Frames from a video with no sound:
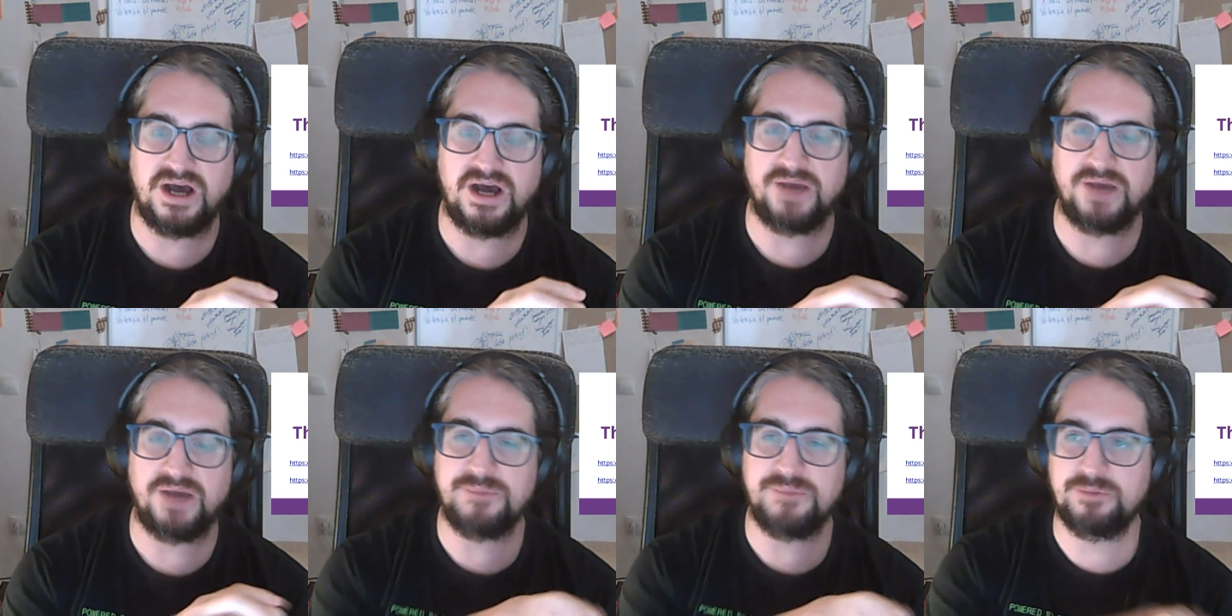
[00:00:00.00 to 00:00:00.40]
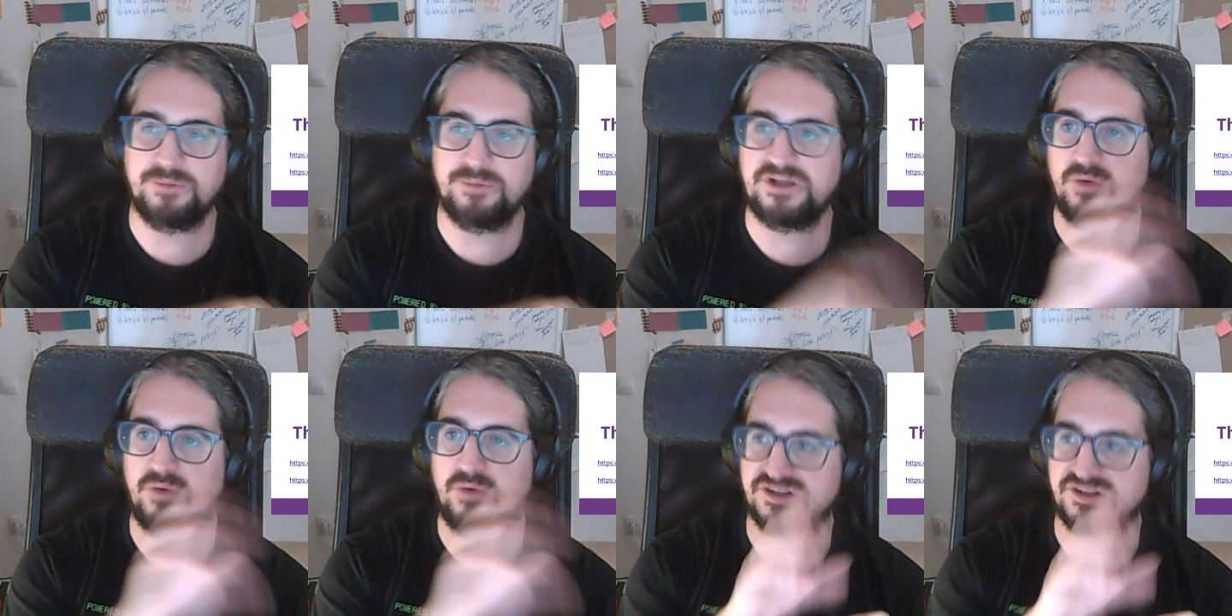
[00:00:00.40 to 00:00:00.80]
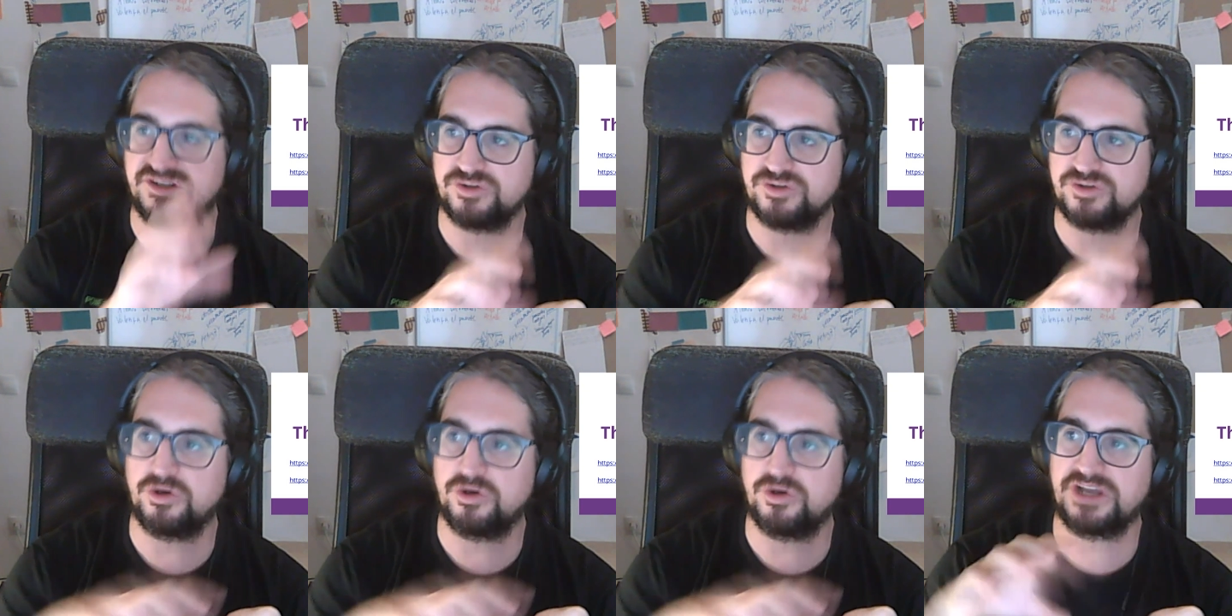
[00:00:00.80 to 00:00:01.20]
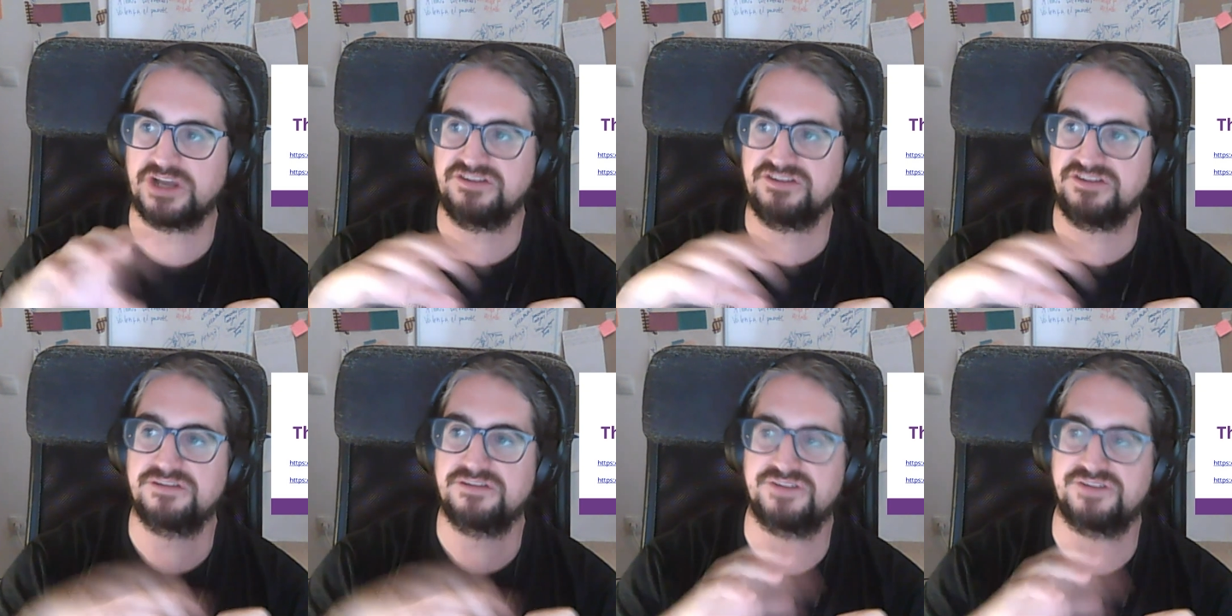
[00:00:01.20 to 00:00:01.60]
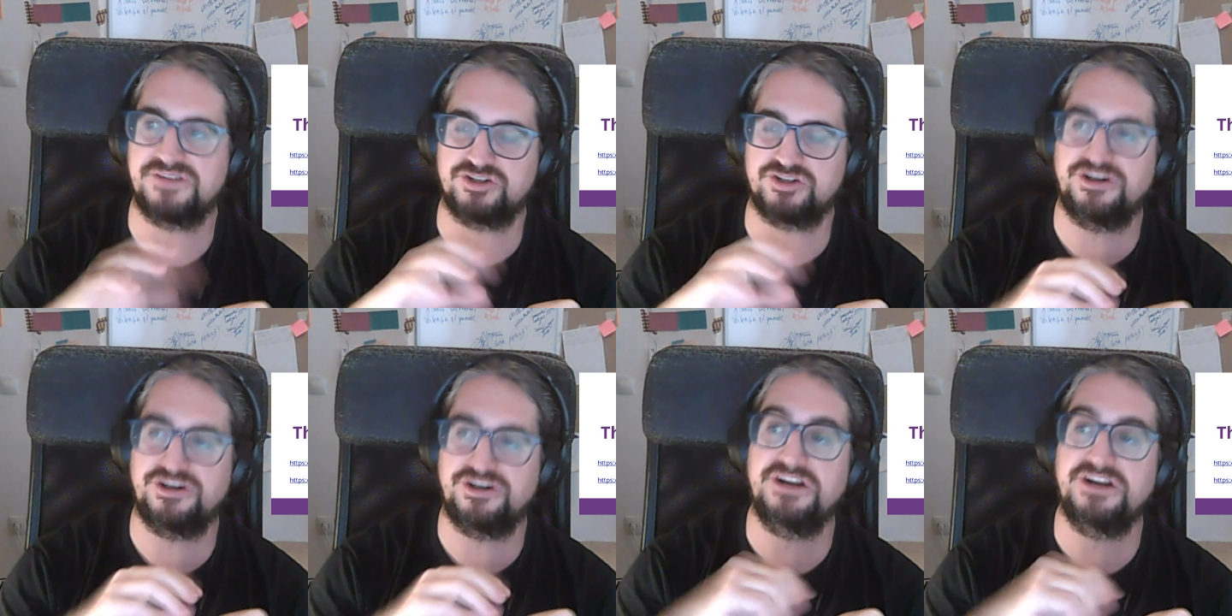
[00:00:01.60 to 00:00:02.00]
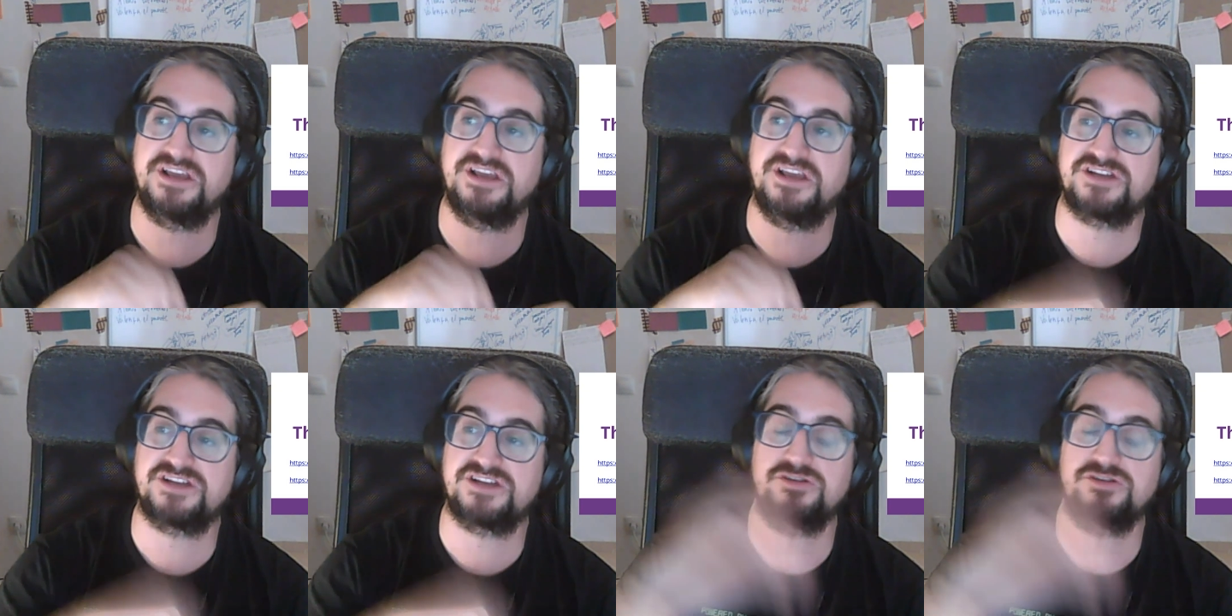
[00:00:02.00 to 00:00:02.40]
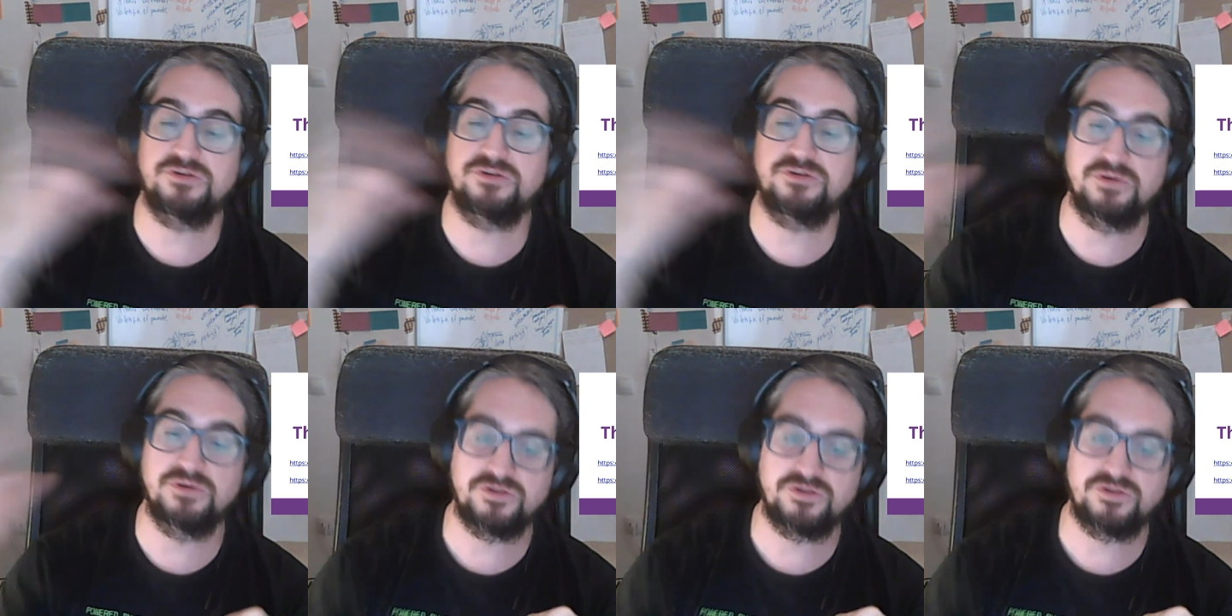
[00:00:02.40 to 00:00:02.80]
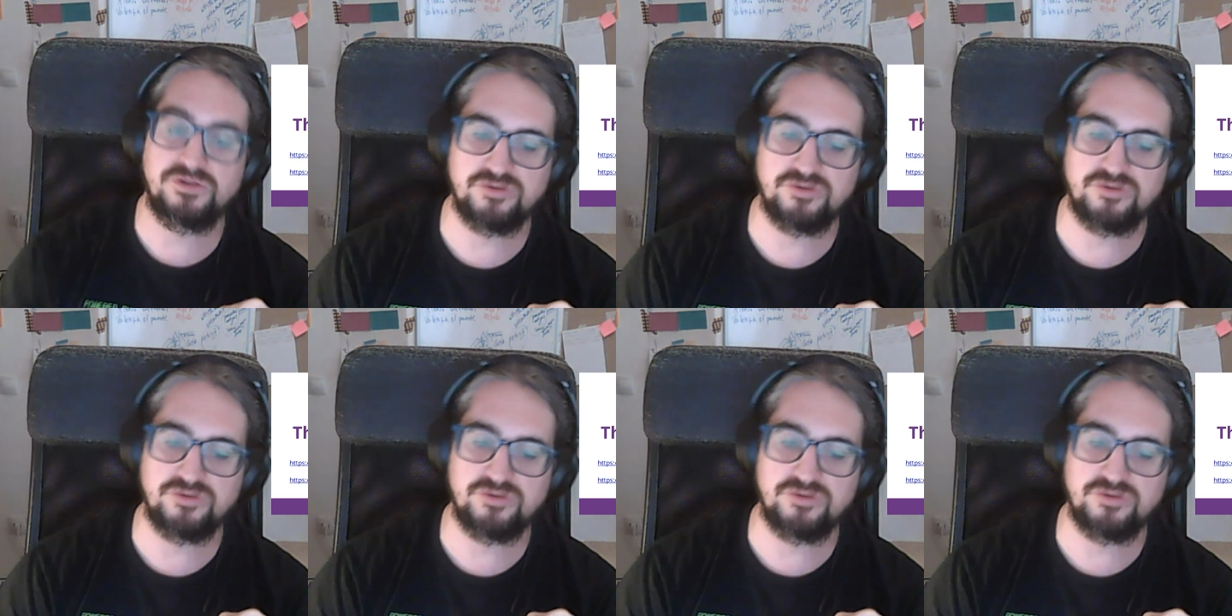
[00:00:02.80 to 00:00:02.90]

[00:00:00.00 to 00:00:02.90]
people that wants to connect in the censor areas to